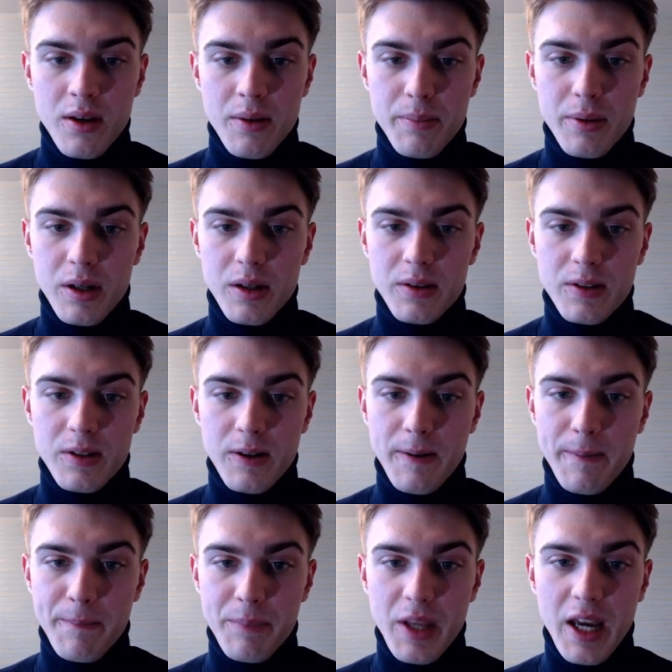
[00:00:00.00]
But
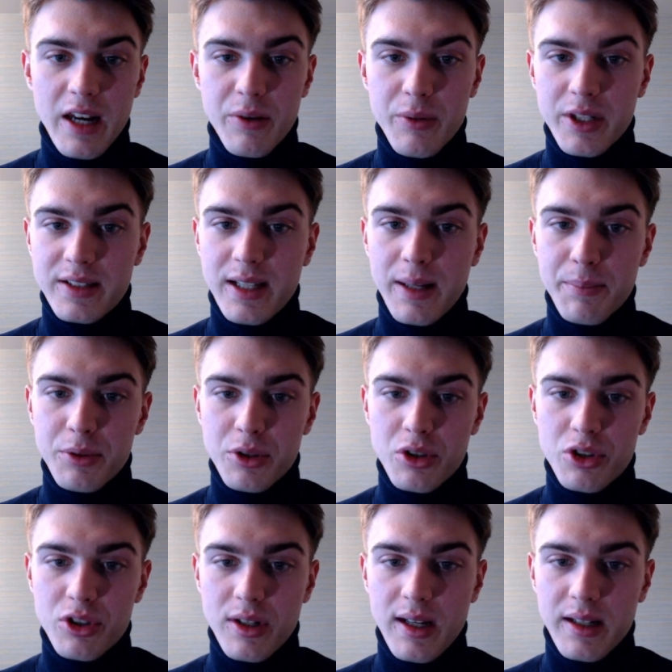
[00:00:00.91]
anyway, some
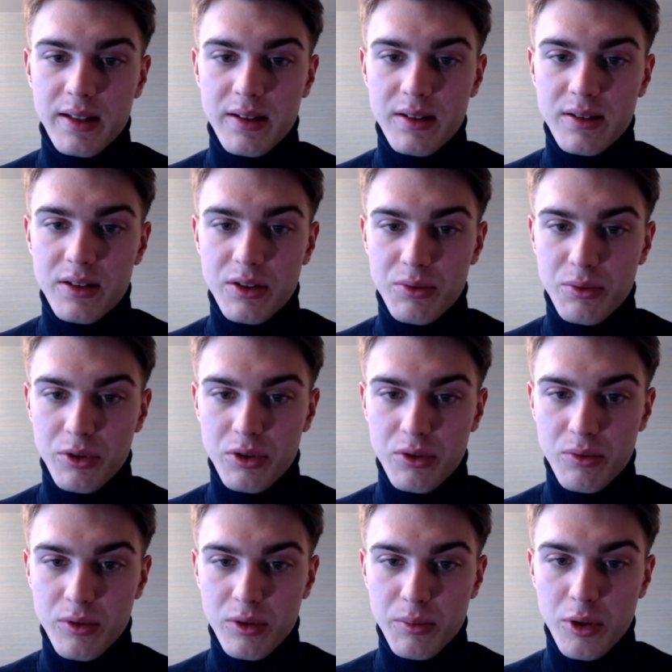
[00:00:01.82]
position like this is what
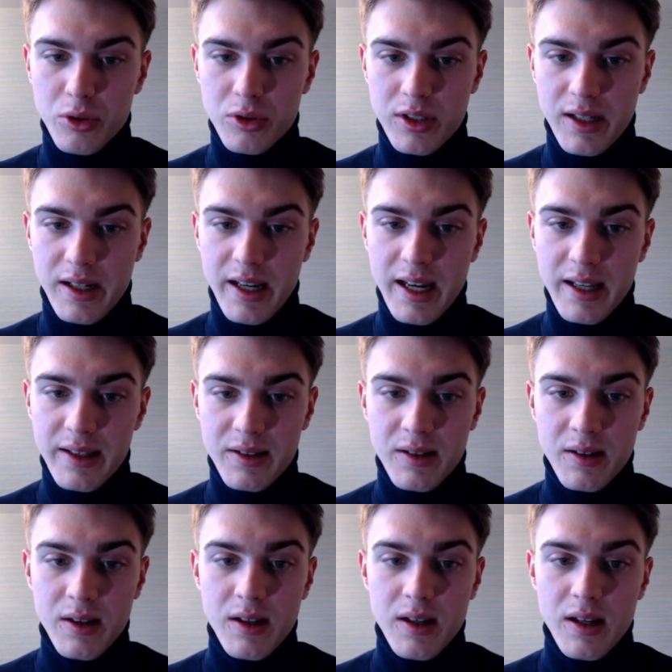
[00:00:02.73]
you will mostly get,
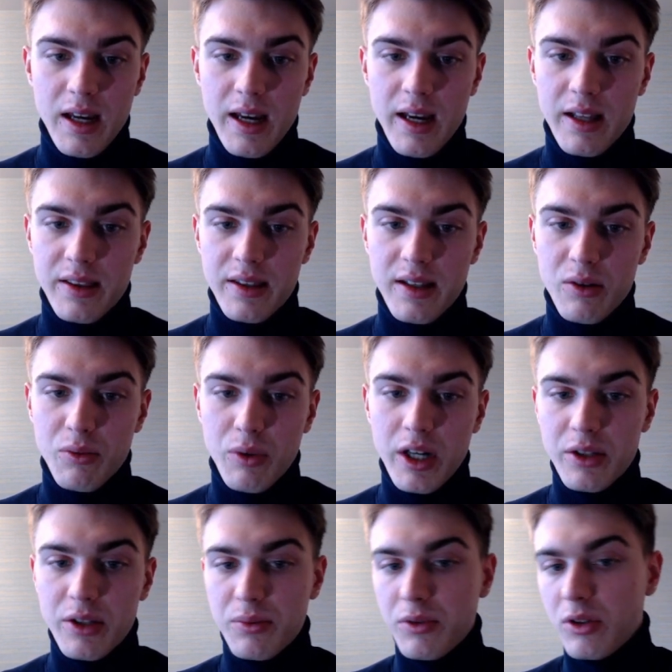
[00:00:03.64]
and then
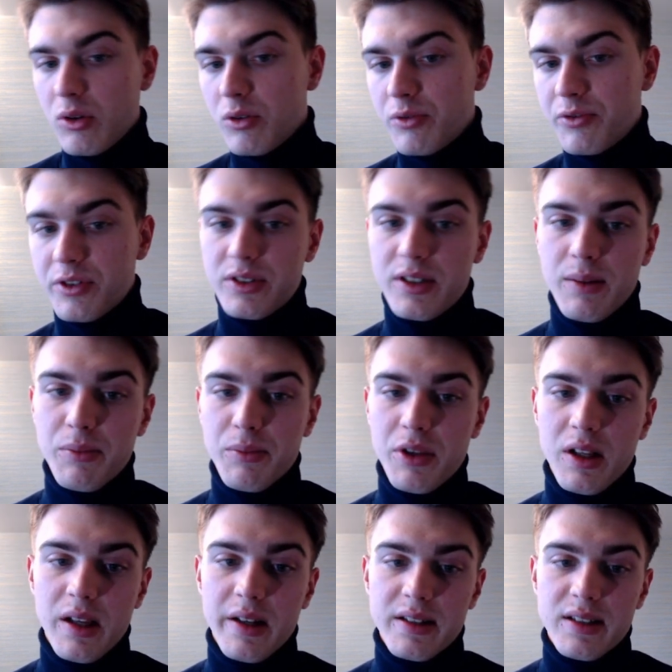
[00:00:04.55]
white will go for
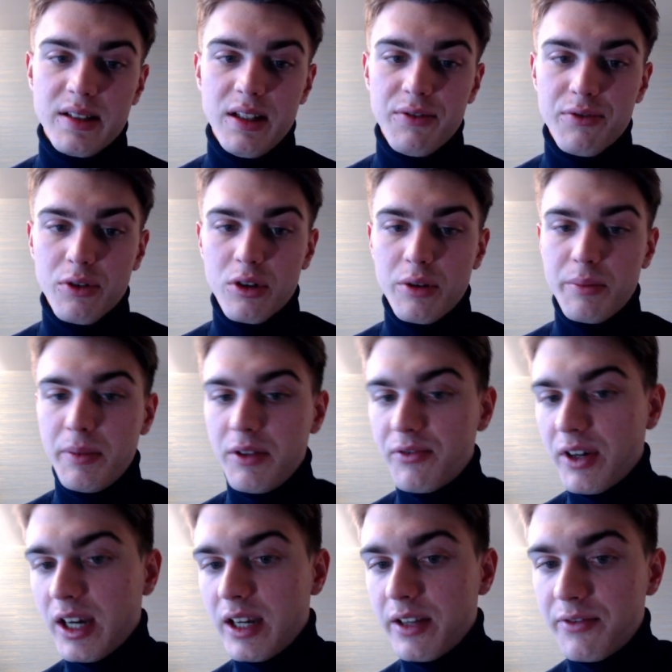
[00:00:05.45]
something like c4,
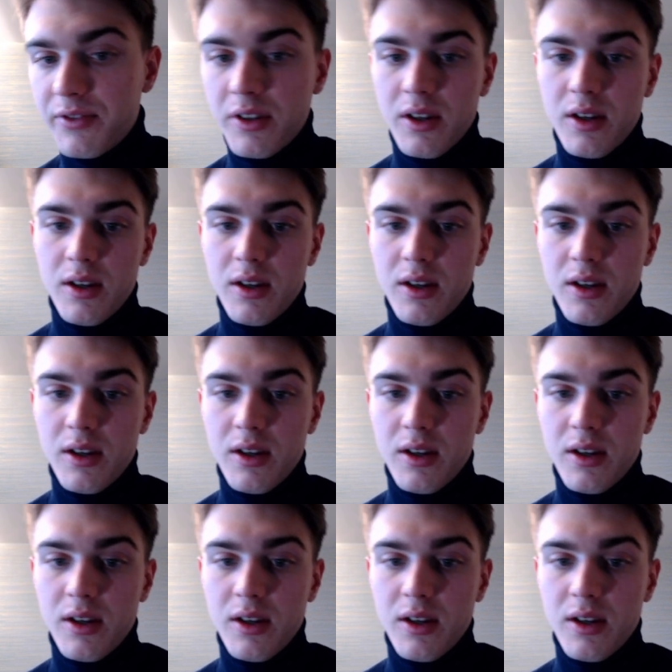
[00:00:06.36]
b5,